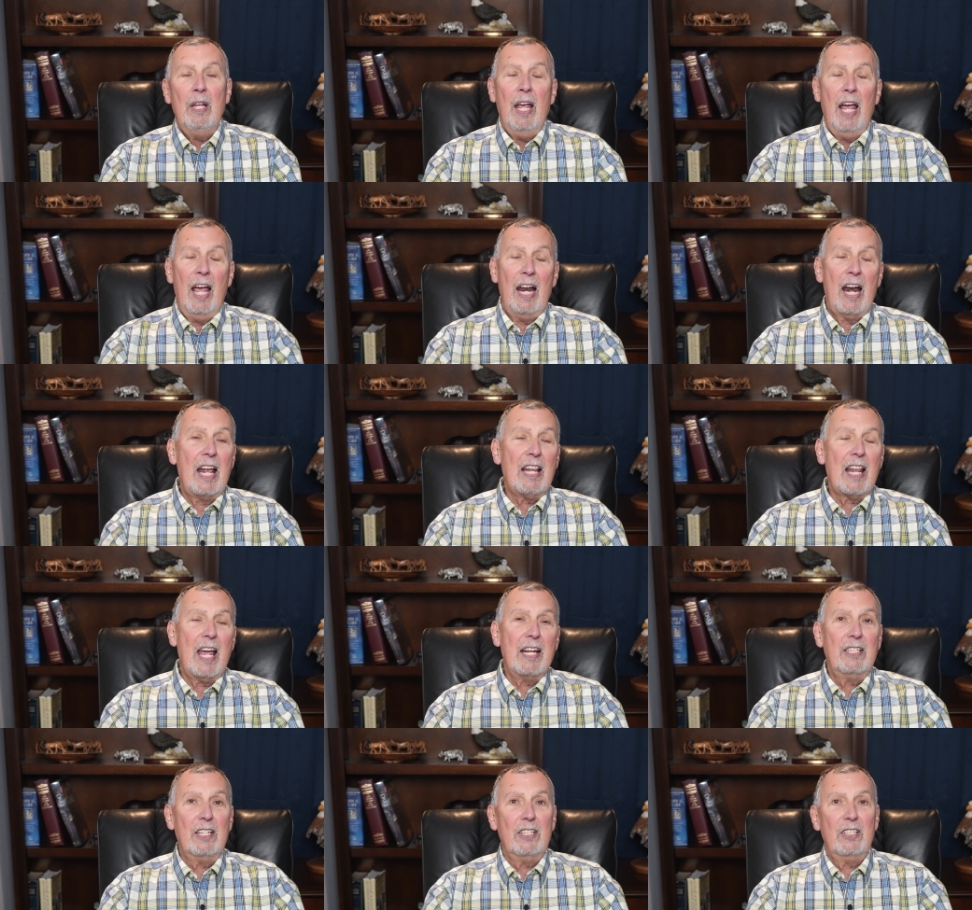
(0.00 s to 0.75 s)
and I
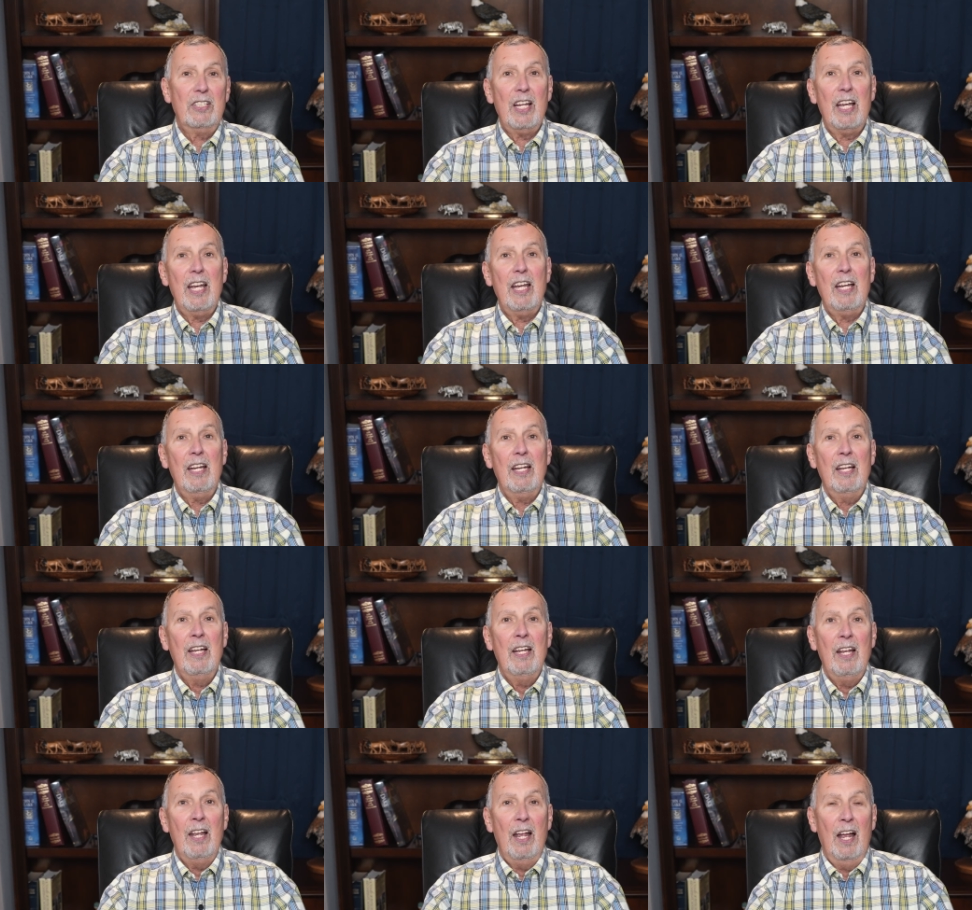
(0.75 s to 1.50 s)
like to say
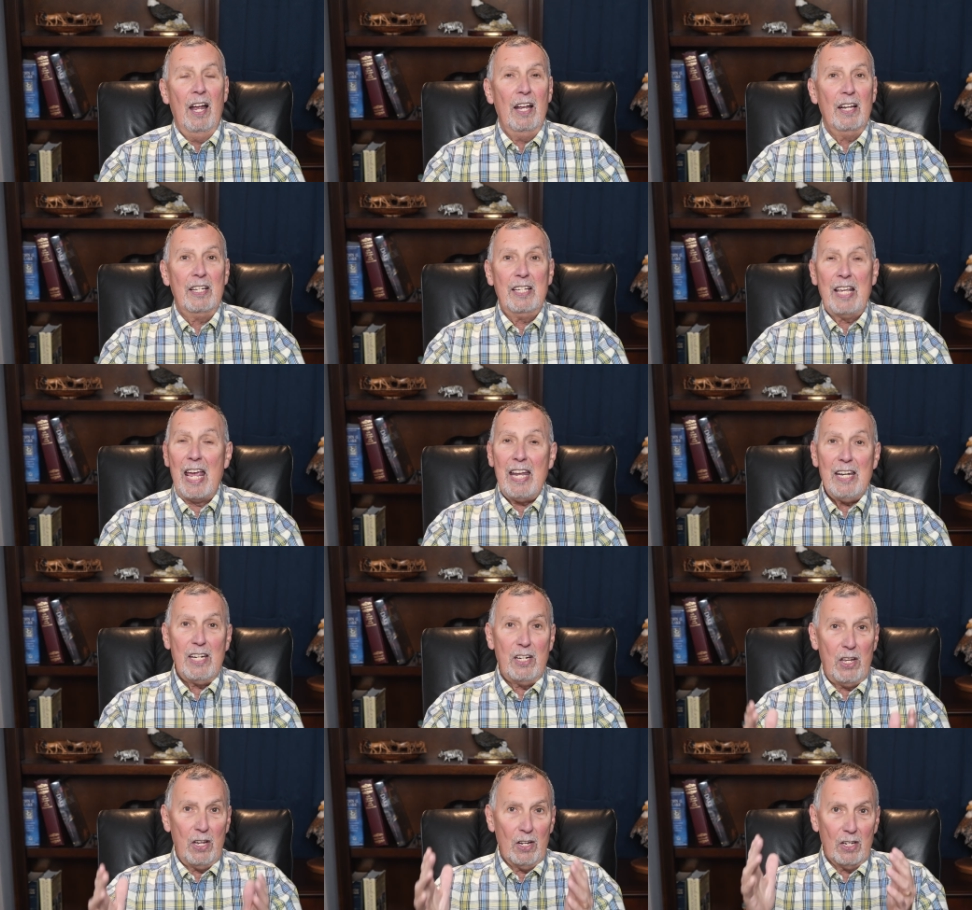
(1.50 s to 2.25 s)
uh,
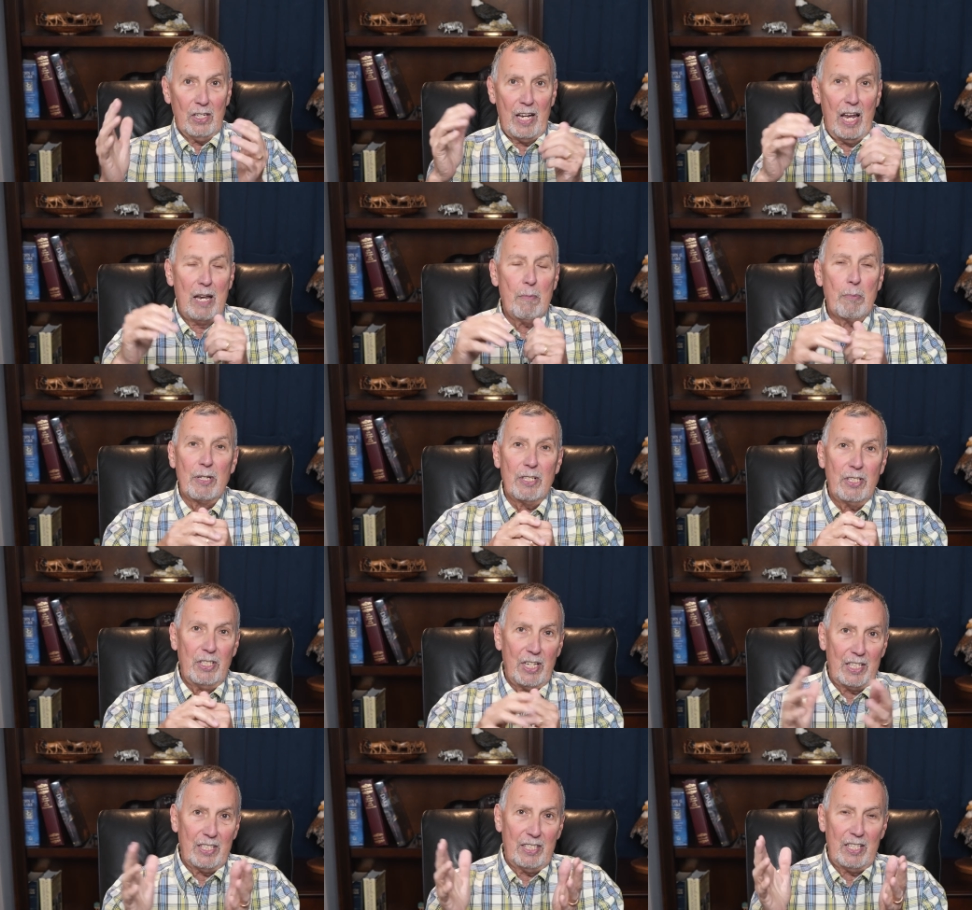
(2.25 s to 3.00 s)
Cain killed Abel
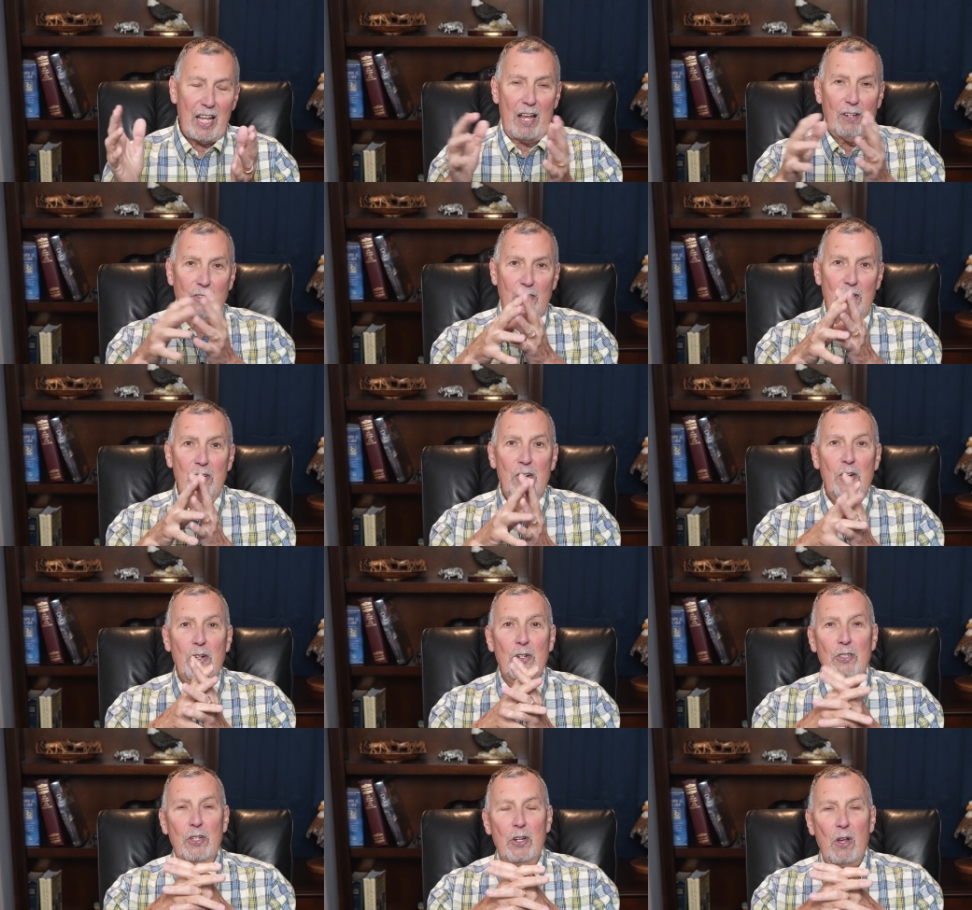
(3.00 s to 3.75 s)
6,000
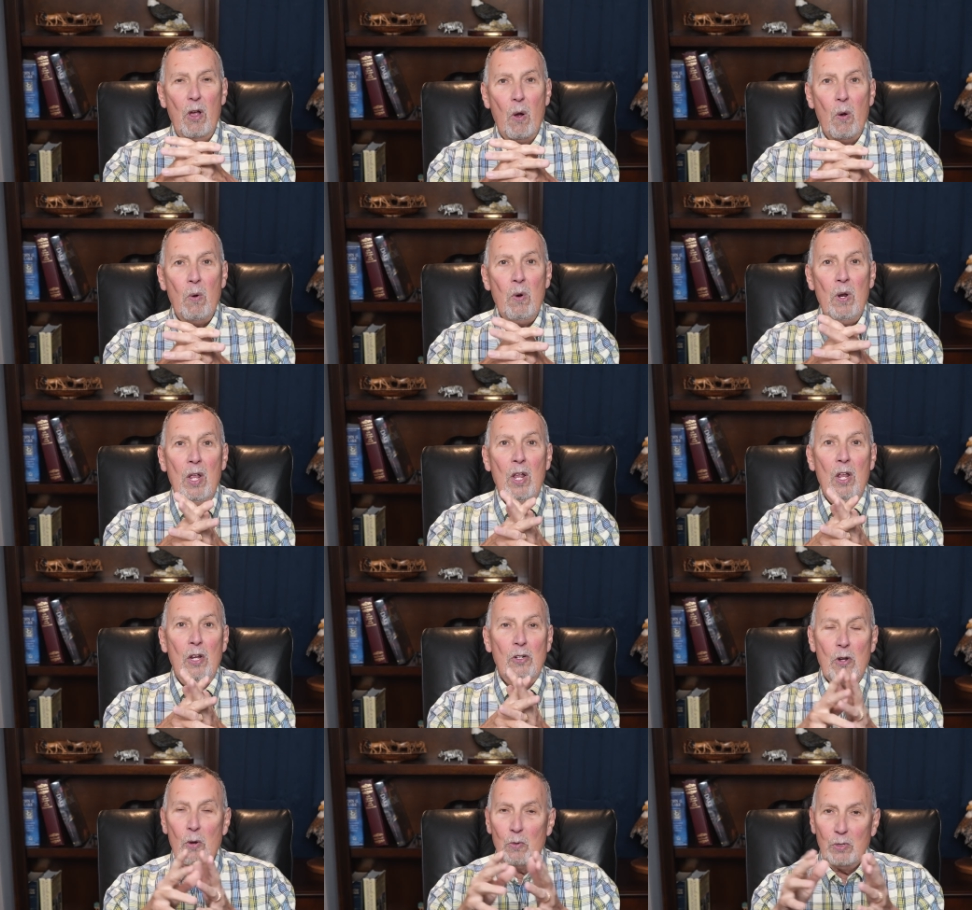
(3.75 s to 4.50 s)
years ago
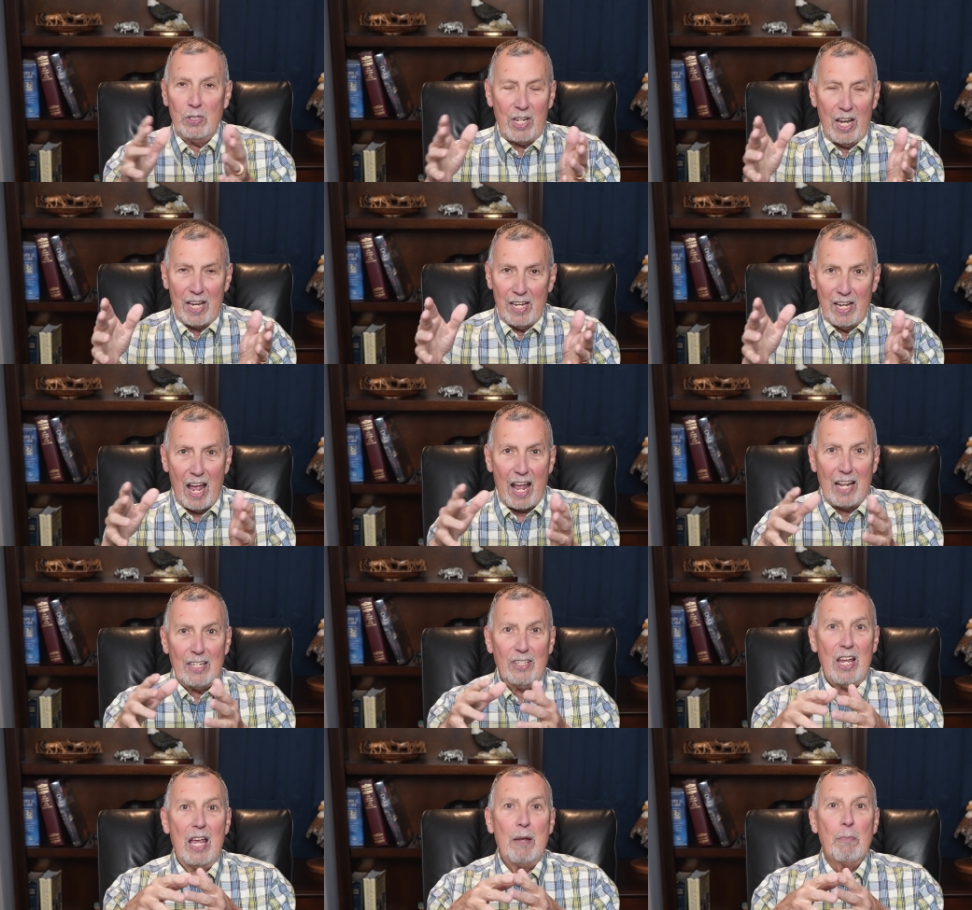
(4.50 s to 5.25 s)
don't say
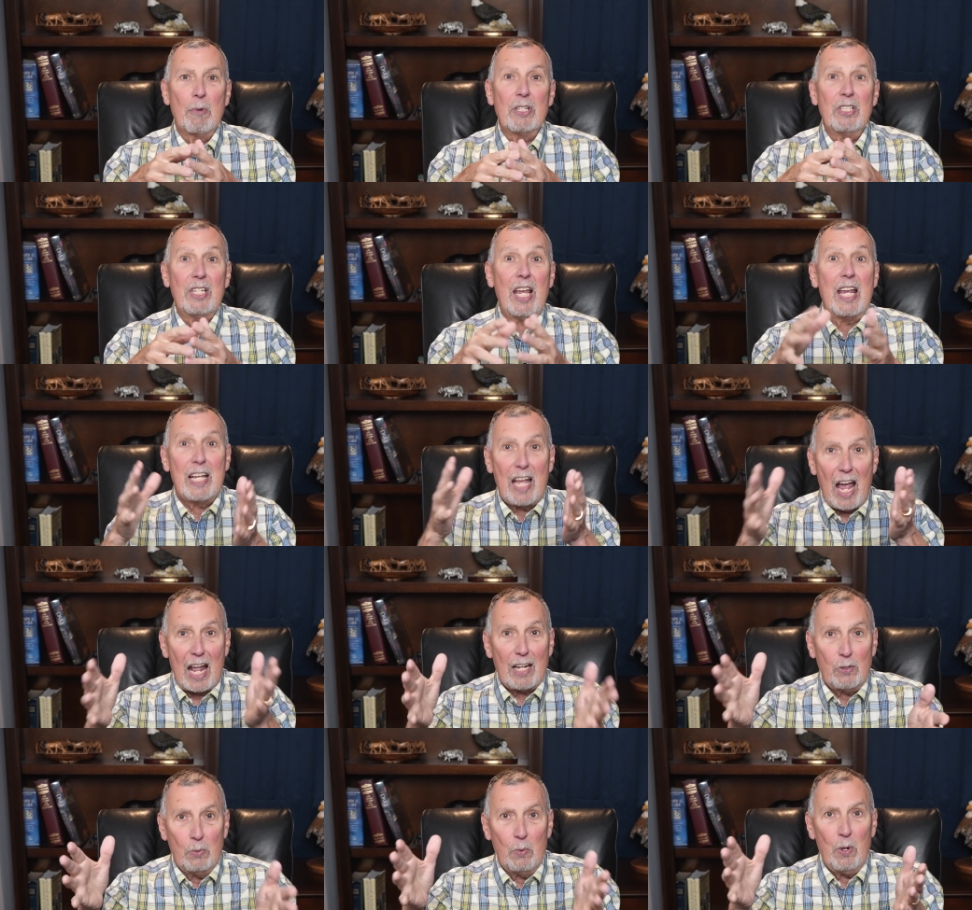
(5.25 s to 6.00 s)
God's able, say
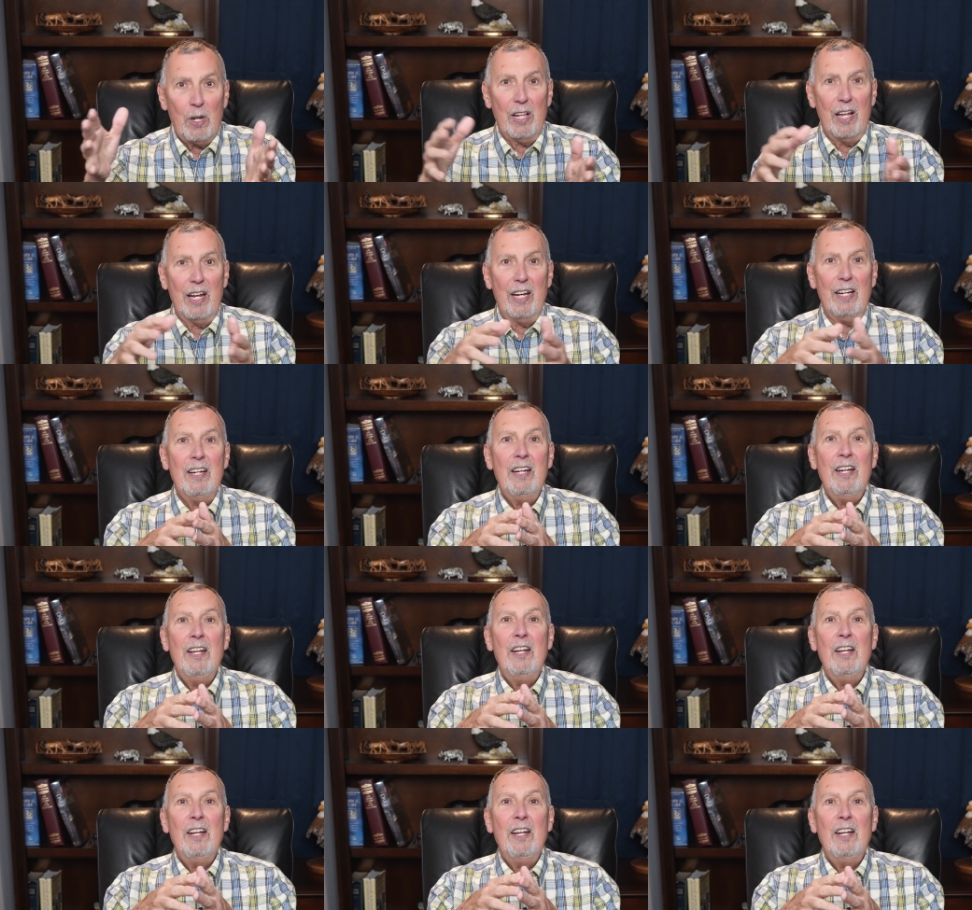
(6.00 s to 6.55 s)
God's willing.